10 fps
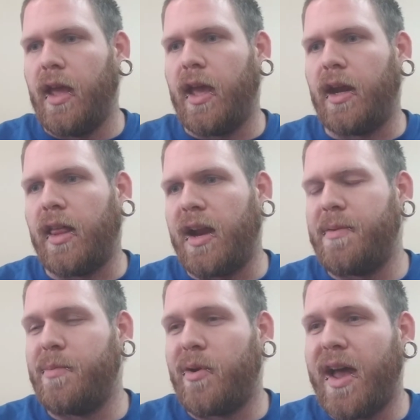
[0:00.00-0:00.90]
And a lot of
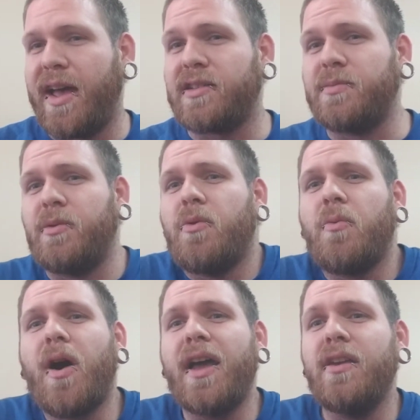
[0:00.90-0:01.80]
people ask me, well,
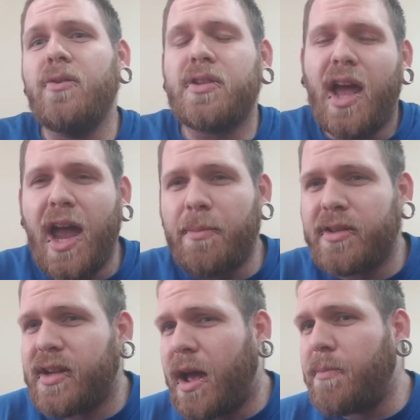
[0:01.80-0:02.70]
why use a
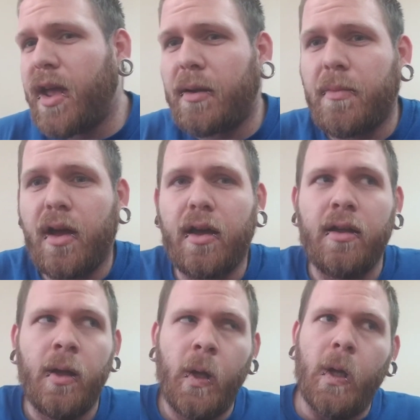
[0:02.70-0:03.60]
hybrid top meg mod